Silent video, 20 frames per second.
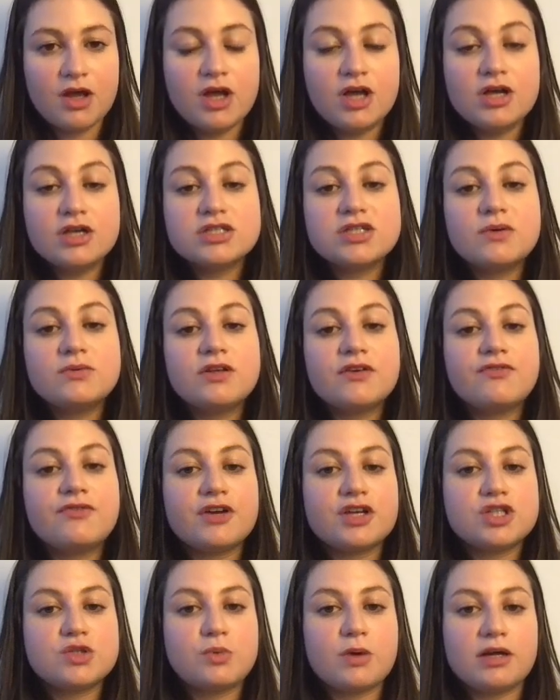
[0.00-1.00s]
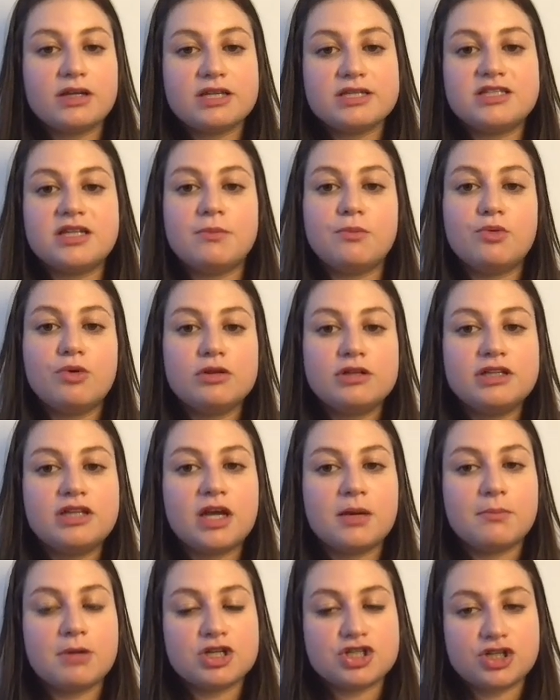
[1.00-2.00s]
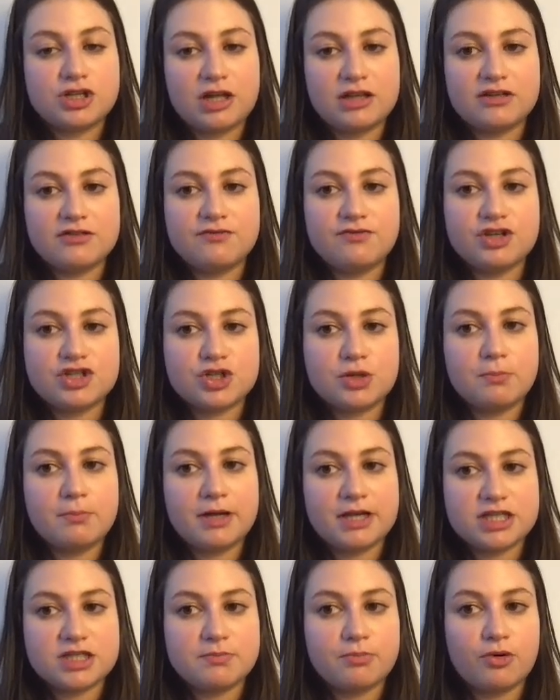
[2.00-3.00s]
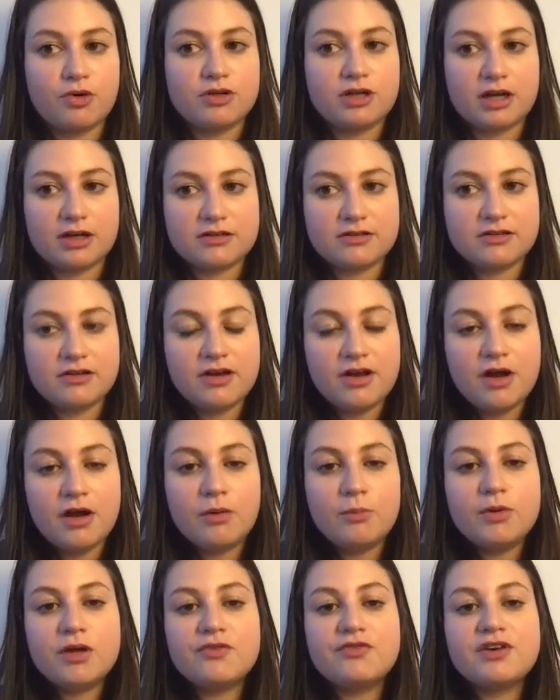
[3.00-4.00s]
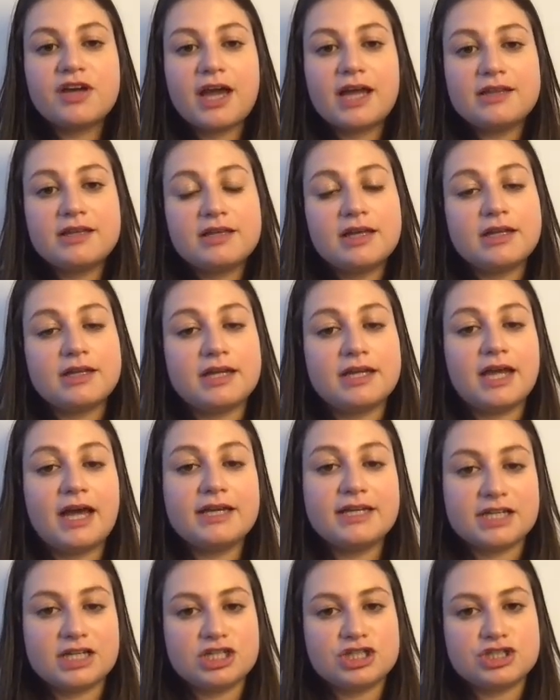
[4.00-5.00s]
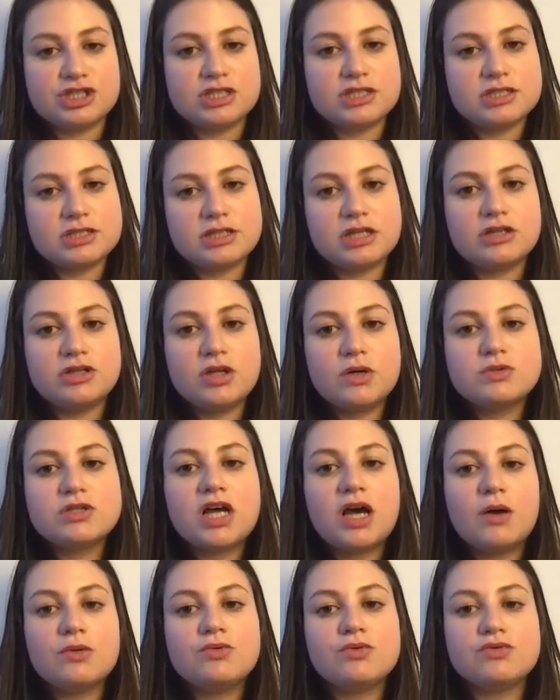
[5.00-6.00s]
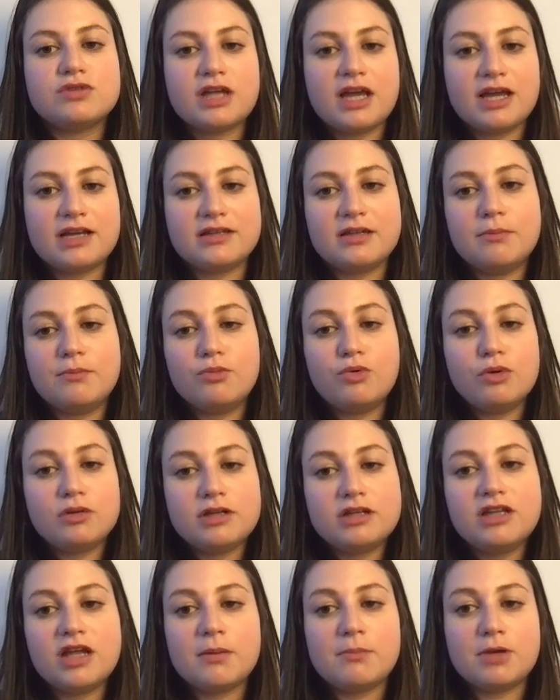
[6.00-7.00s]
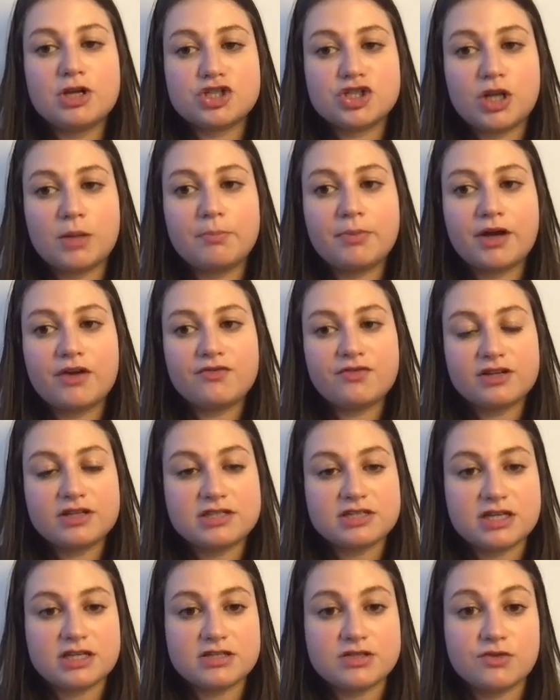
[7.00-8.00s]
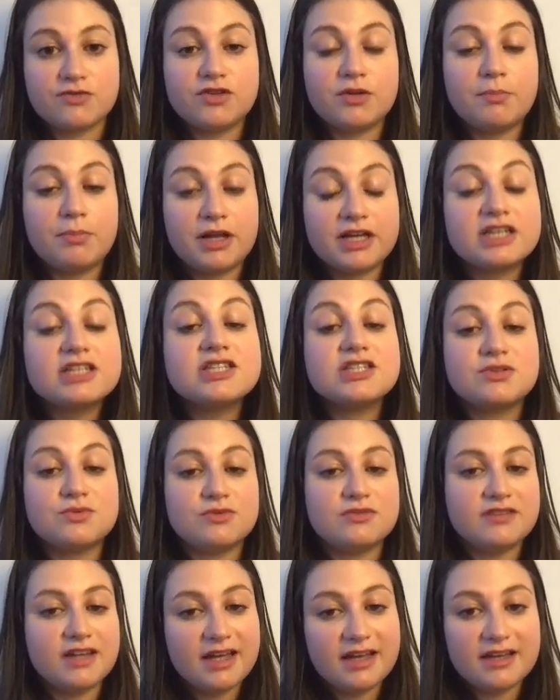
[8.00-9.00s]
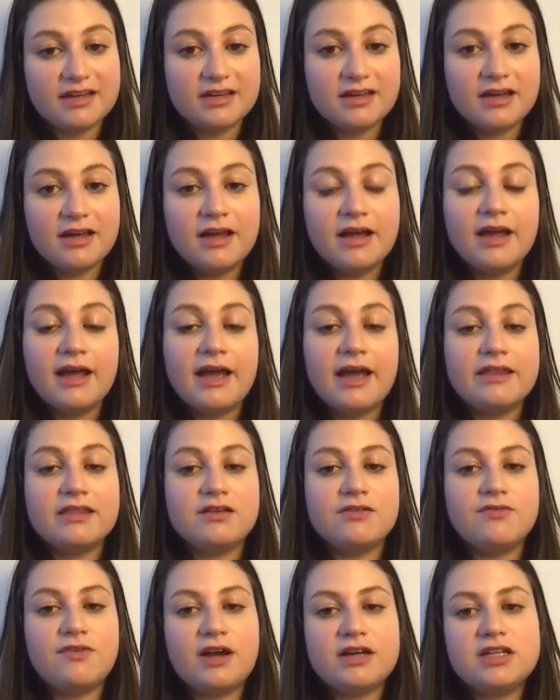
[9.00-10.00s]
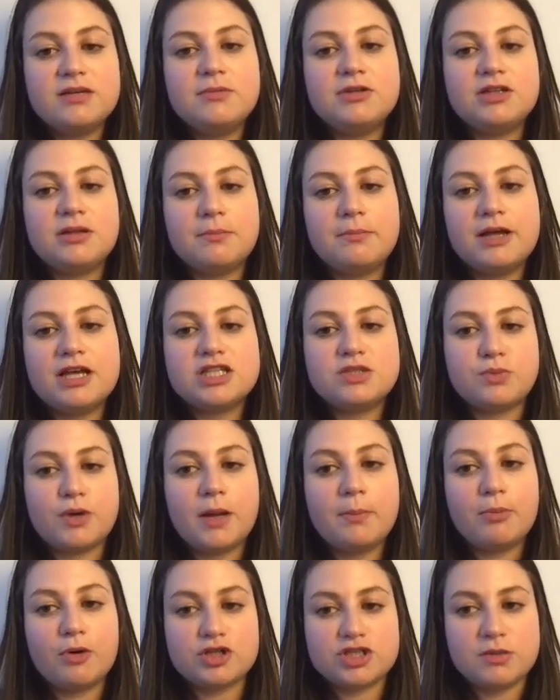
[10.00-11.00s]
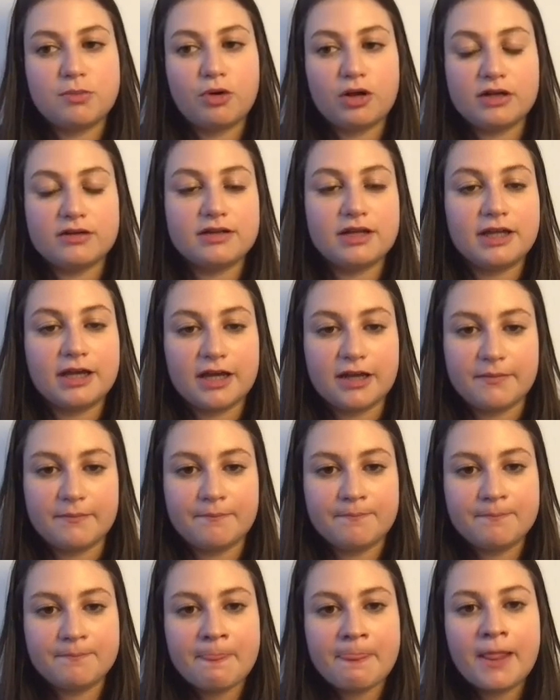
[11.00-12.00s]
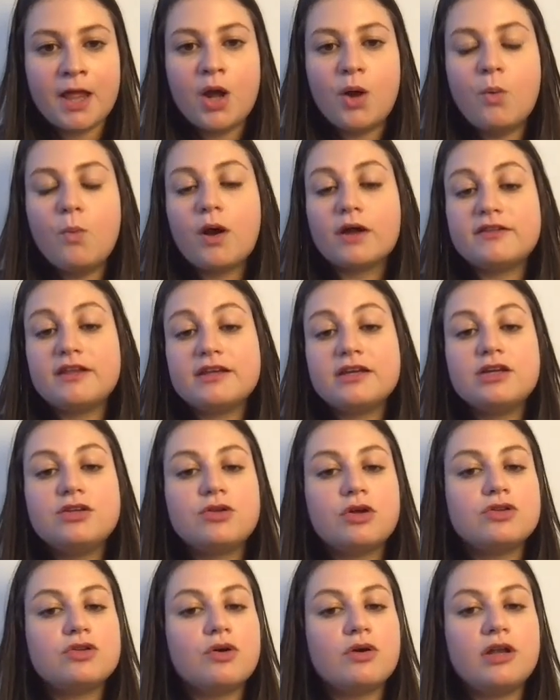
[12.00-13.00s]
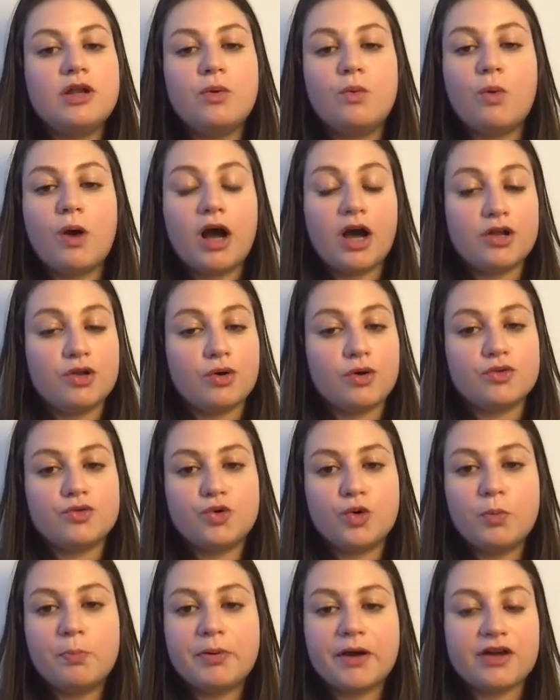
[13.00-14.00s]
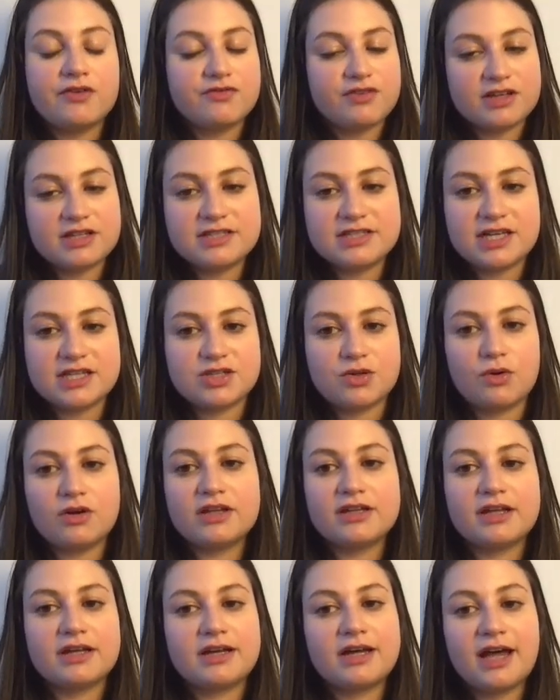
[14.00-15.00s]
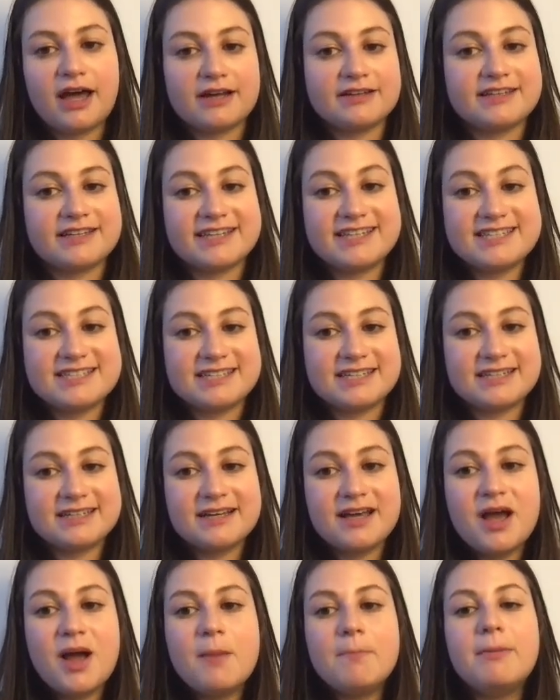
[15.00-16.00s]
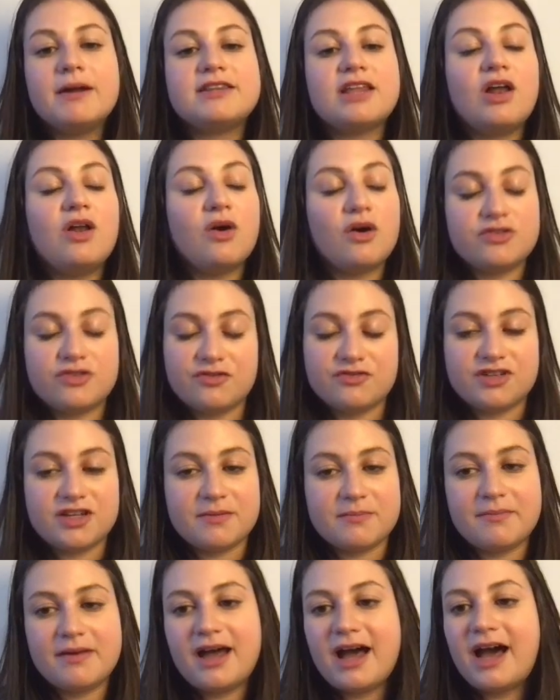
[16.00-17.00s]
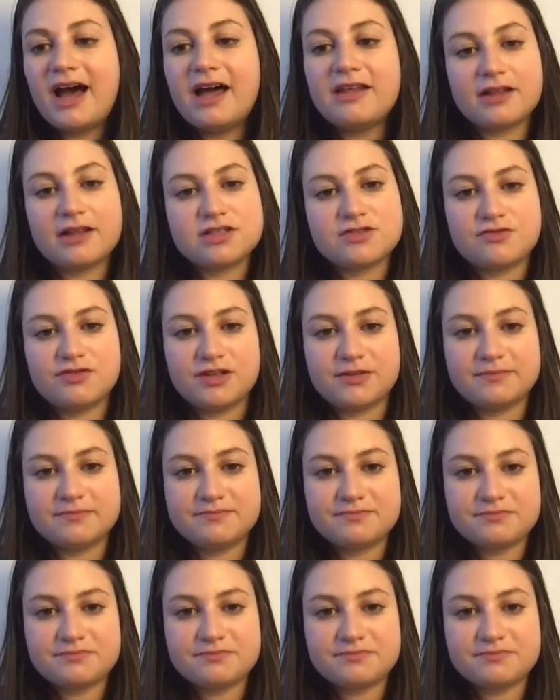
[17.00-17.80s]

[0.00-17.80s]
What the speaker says: So the first one is the multidimensional division-based product. We have created an AI engine that knows how to take the multidimensional preferences of the players today and divide them in the best way possible in the game. We are taking not only one or two preferences or characteristics, but a lot of them, hundreds of them.